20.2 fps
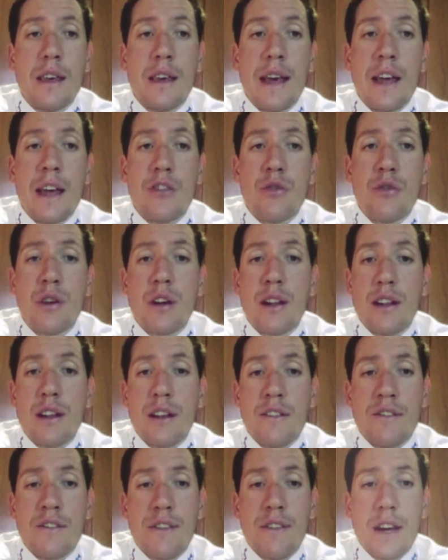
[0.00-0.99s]

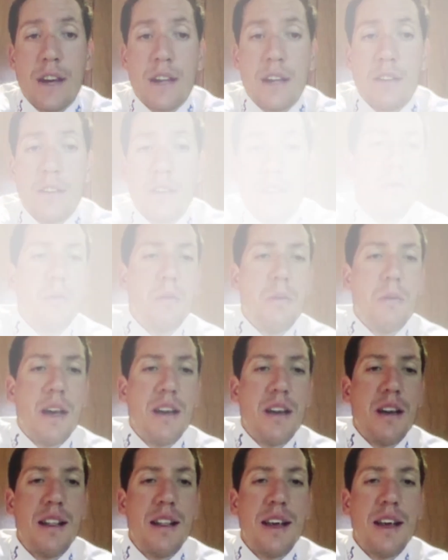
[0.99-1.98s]
adrenaline effect. By
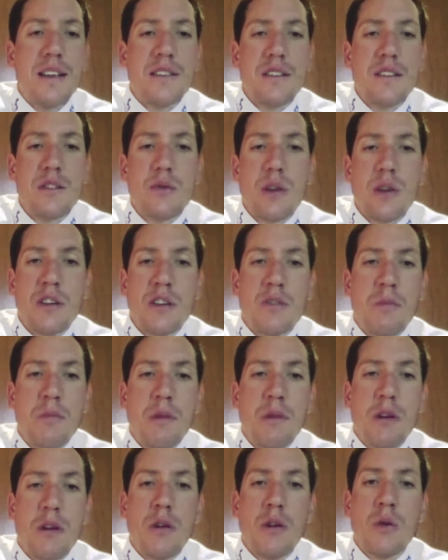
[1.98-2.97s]
analyzing the rider's
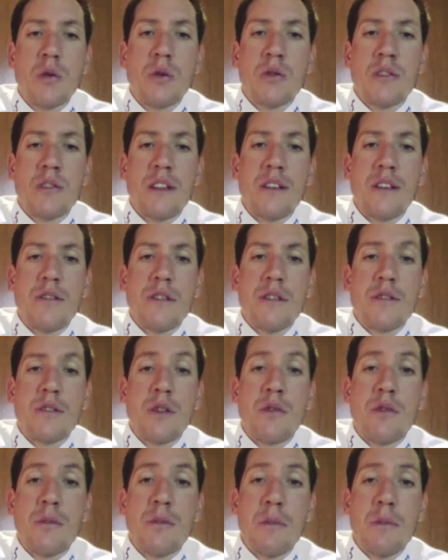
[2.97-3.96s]
blood glucose levels
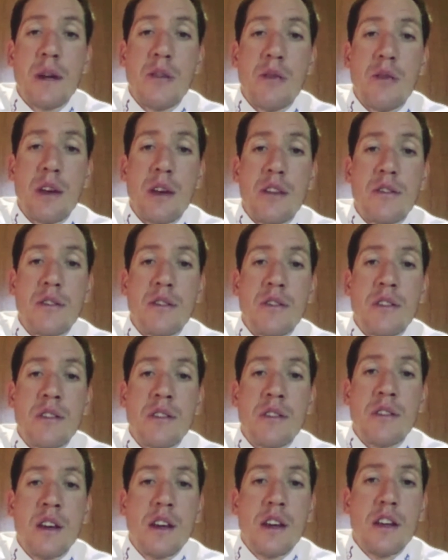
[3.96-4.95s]
over many races,
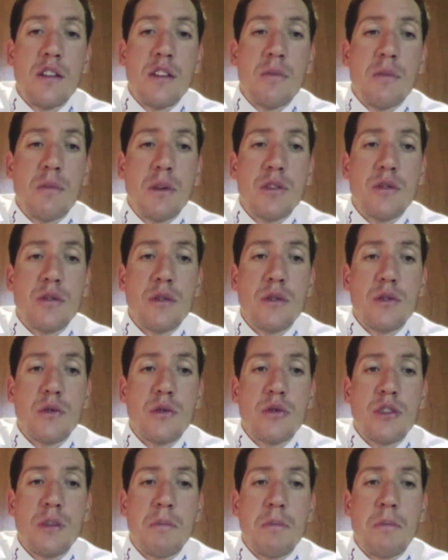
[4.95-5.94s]
it is possible to
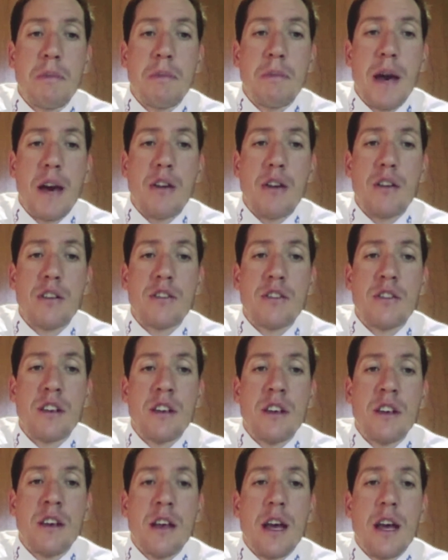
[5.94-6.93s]
see patterns
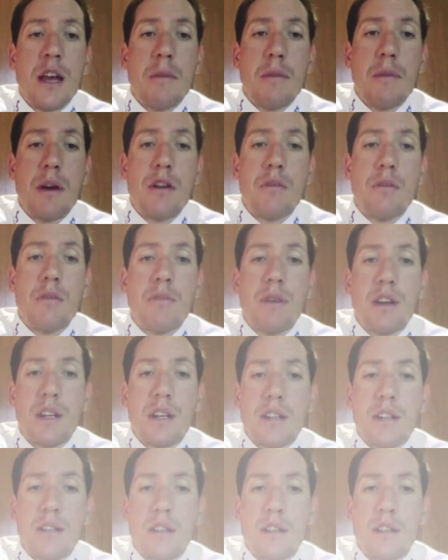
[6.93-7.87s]
and better predict